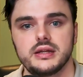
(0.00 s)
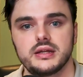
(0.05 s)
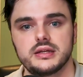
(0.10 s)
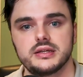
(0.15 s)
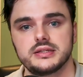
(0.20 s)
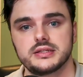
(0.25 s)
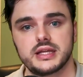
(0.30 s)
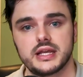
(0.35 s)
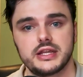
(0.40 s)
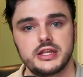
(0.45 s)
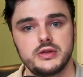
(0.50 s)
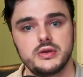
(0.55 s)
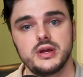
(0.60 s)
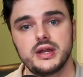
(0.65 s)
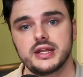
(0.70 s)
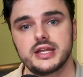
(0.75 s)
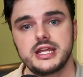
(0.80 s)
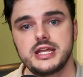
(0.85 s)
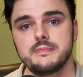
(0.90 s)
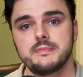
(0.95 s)
Because like you
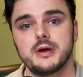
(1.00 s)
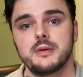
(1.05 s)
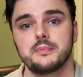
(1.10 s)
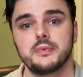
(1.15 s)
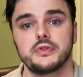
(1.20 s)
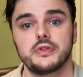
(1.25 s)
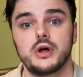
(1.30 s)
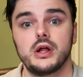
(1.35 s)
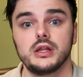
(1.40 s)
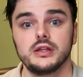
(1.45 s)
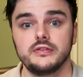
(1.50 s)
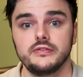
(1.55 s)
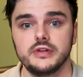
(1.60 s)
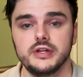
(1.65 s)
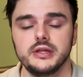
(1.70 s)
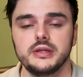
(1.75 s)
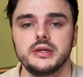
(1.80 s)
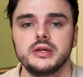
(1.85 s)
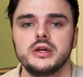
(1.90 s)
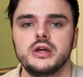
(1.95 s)
got to keep up with all of
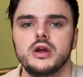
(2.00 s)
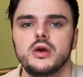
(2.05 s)
it.